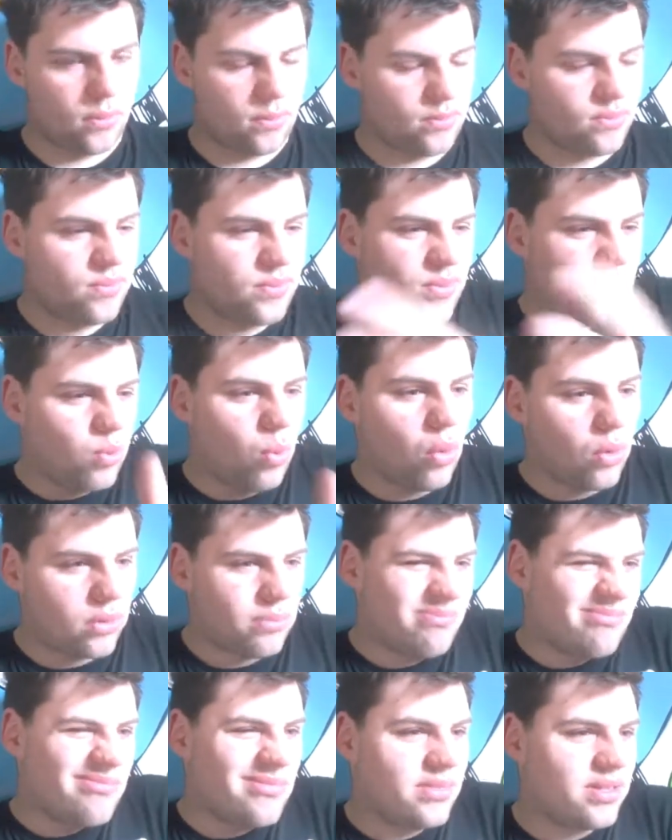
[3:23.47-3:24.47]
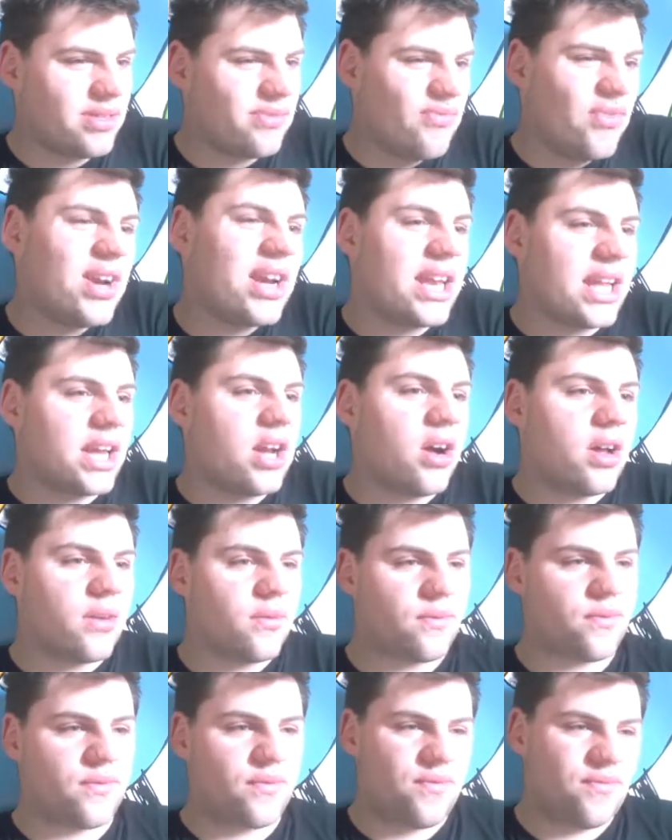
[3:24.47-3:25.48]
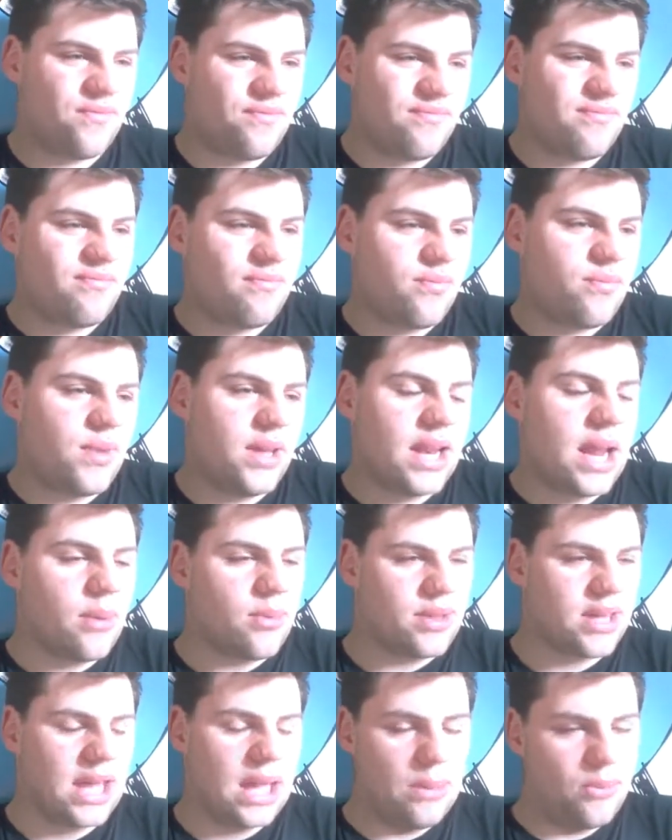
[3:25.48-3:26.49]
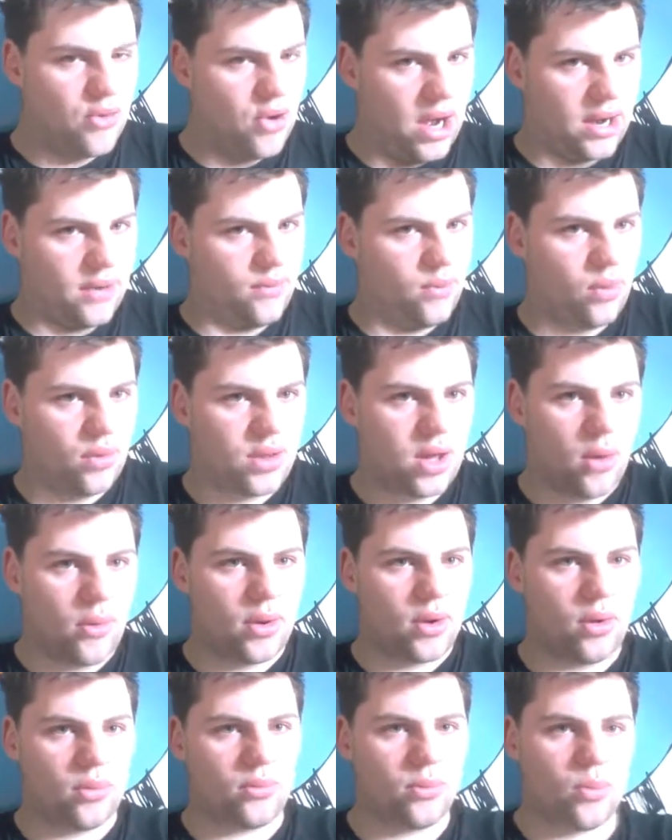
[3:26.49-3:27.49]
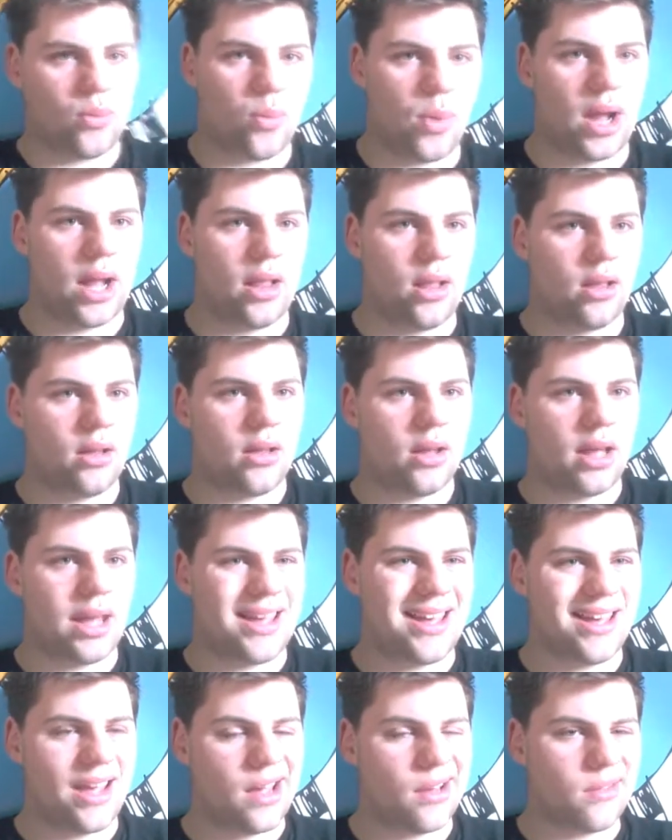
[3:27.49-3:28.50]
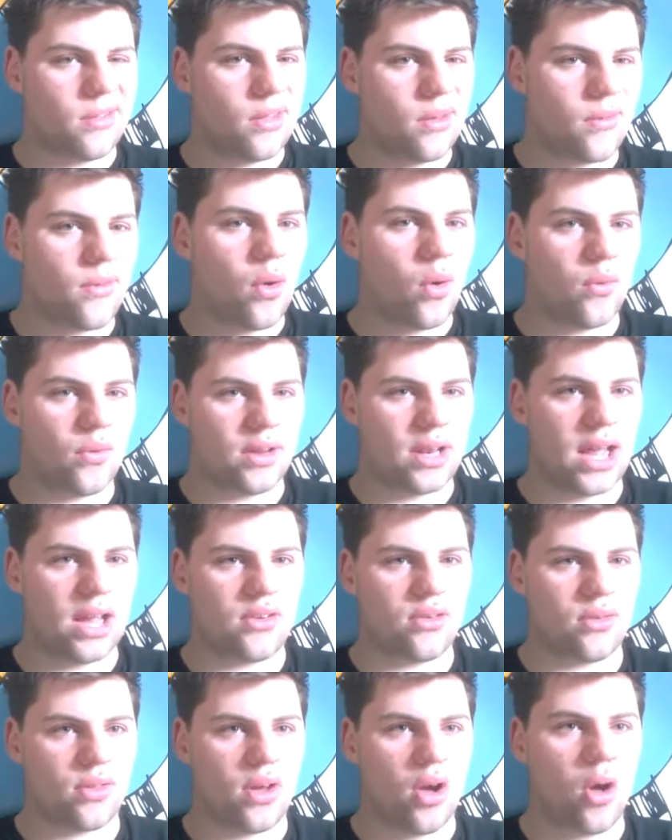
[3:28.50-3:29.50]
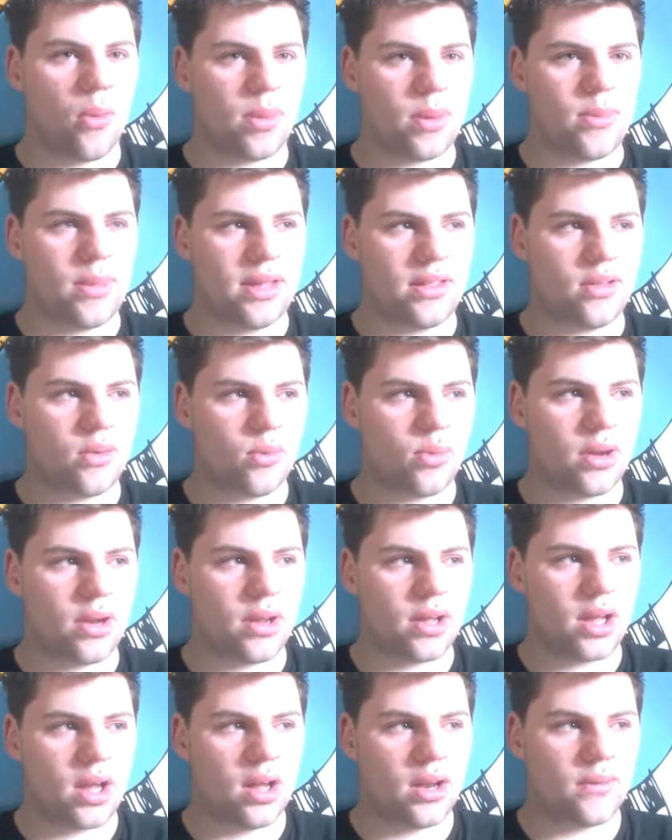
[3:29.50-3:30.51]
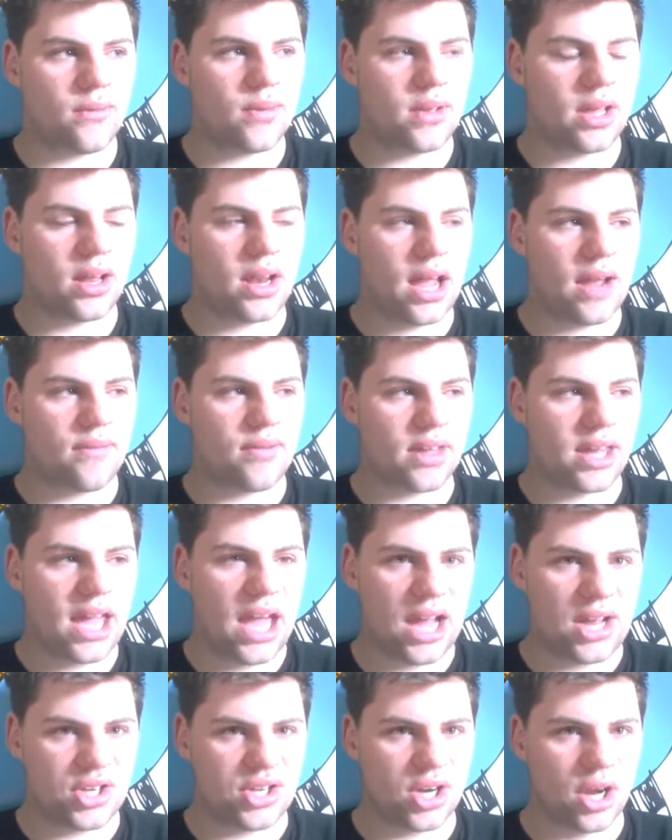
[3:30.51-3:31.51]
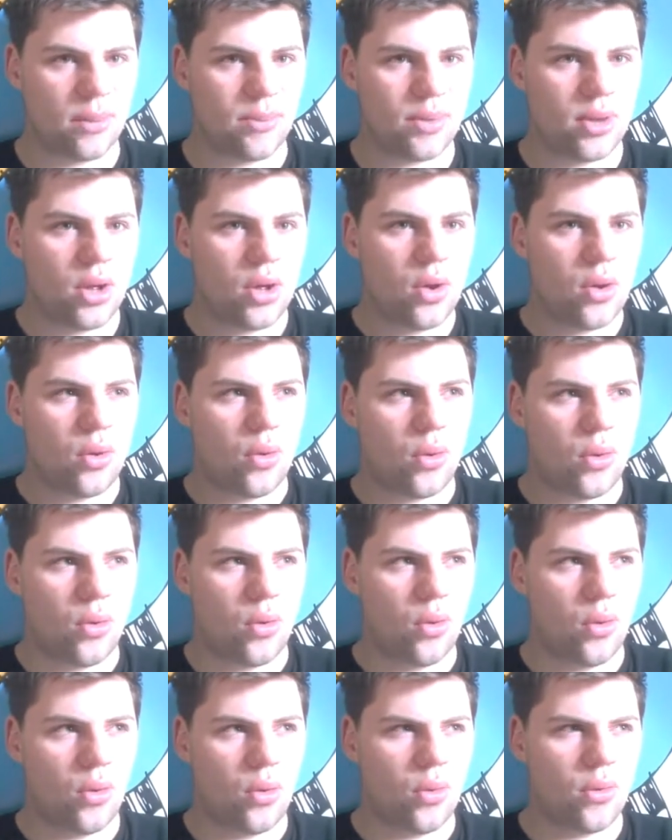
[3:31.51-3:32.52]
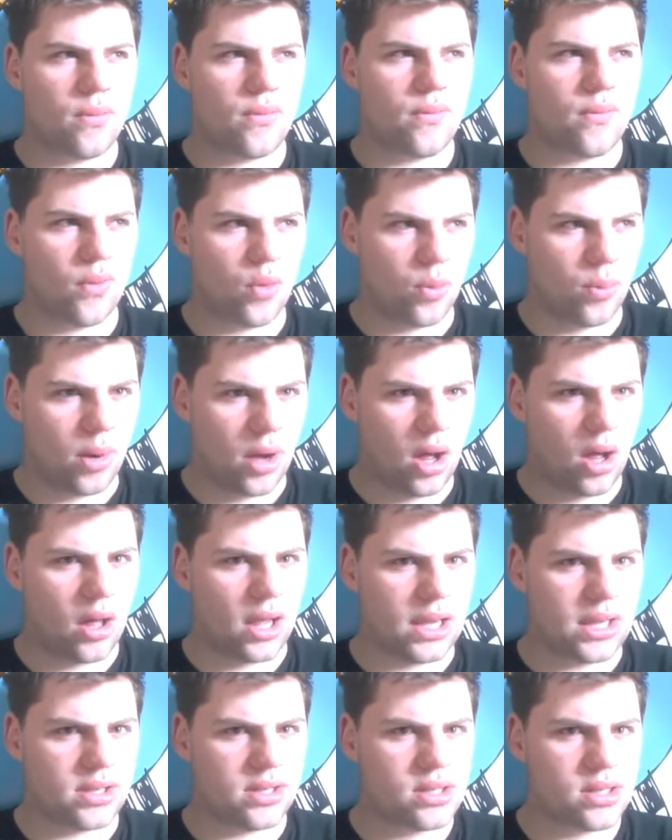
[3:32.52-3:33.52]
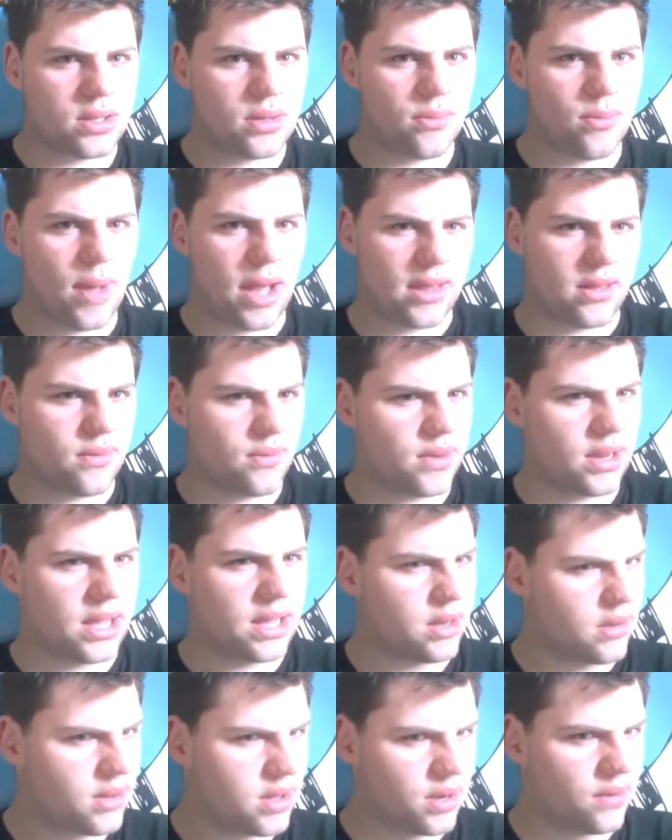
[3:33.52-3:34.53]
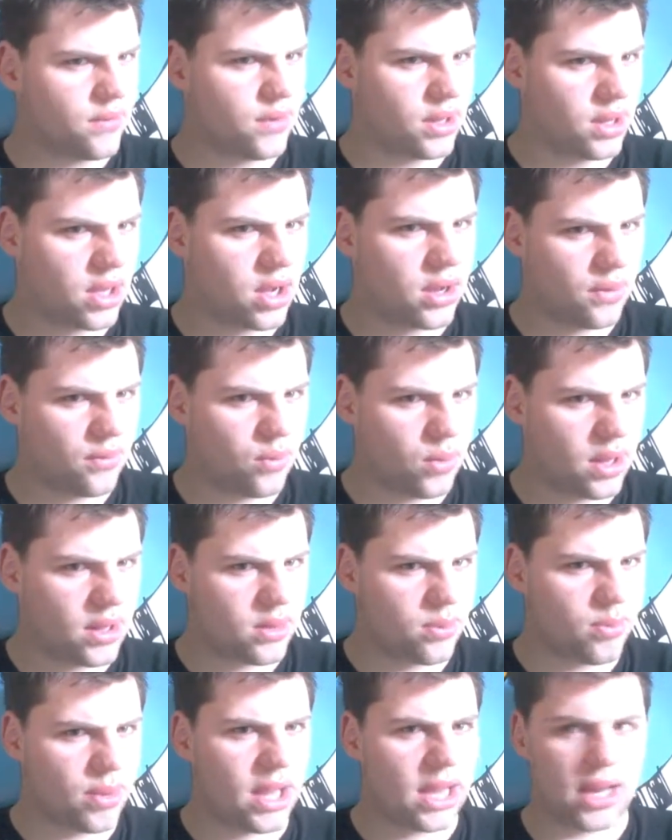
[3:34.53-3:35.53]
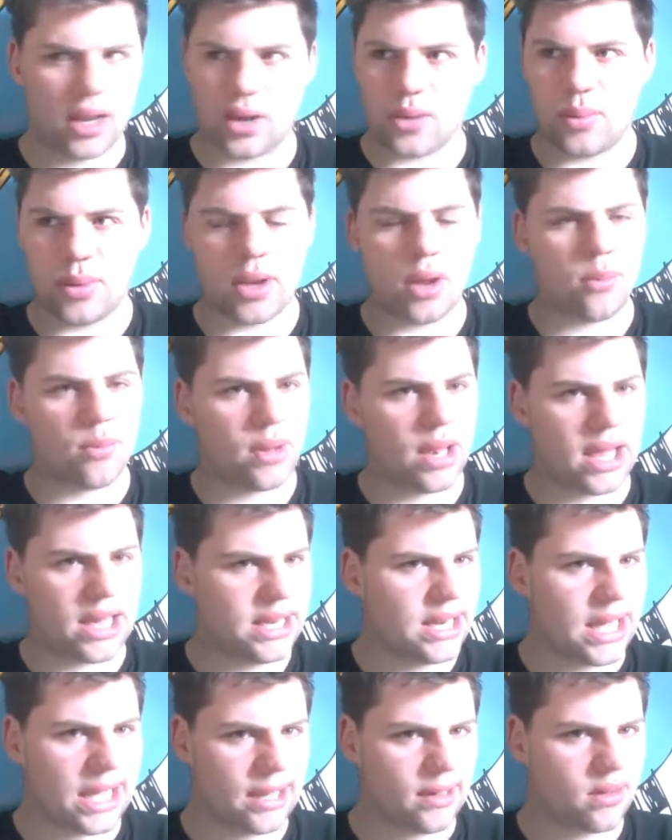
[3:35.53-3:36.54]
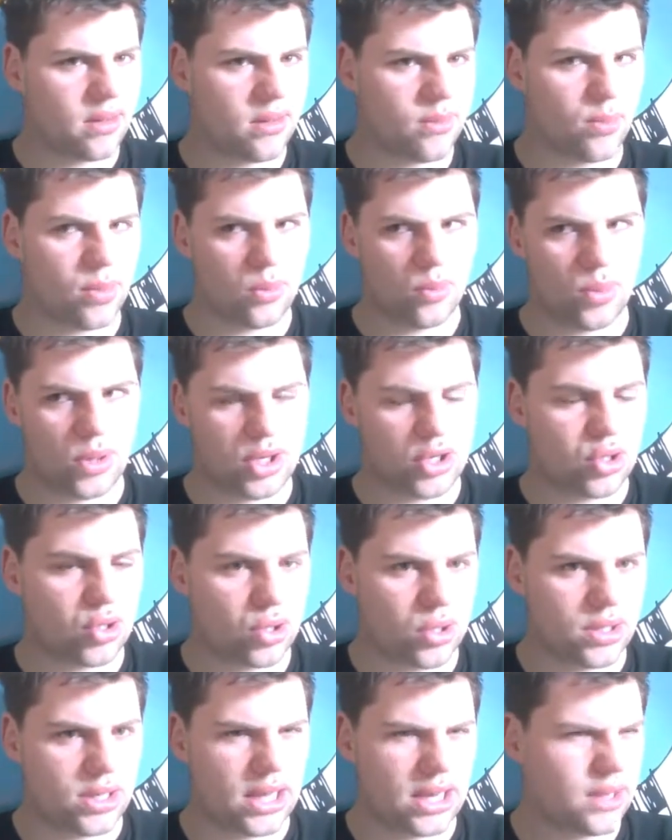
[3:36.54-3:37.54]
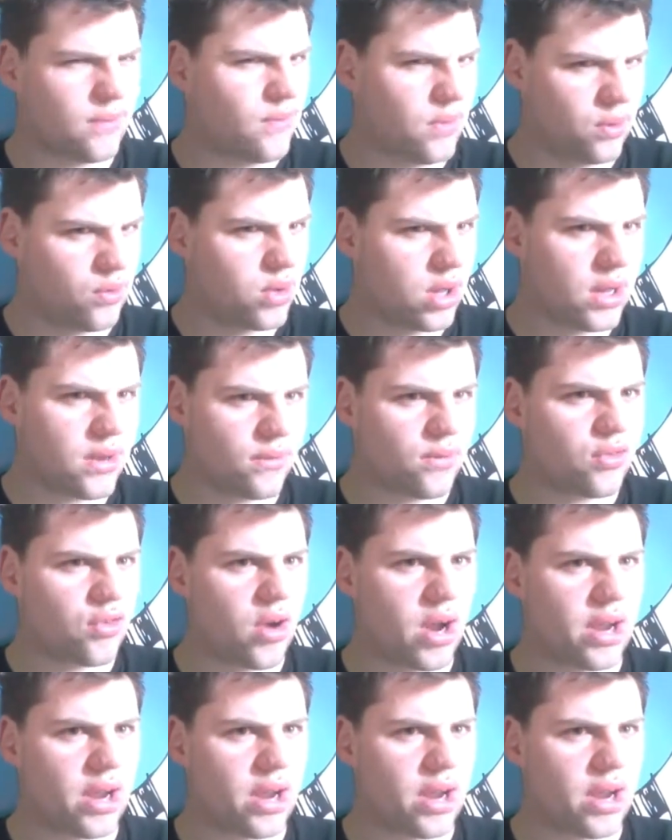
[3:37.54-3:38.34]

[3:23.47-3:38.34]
what really kind of being able to keep track of what's going on well, and the evolving nature of the hobby means that we're kind of going to have to catch up or fall behind massively, and it's going to feel kind of weird to play. Like, we don't play links, but we should, and it feels kind of strange.